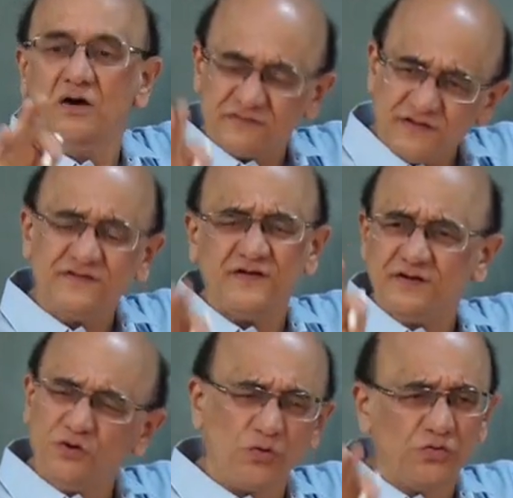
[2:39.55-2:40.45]
Sit, sit.
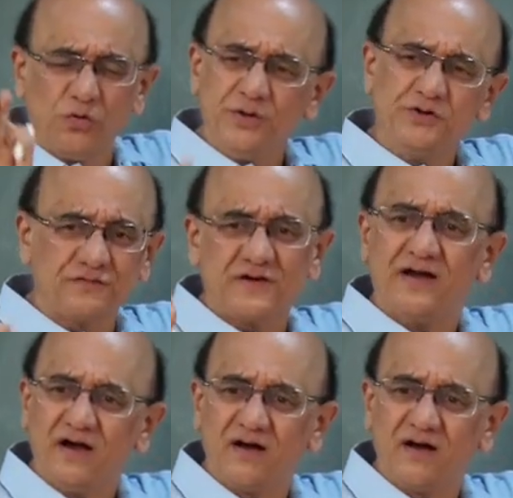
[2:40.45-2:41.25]
No, no need to stand. Huh?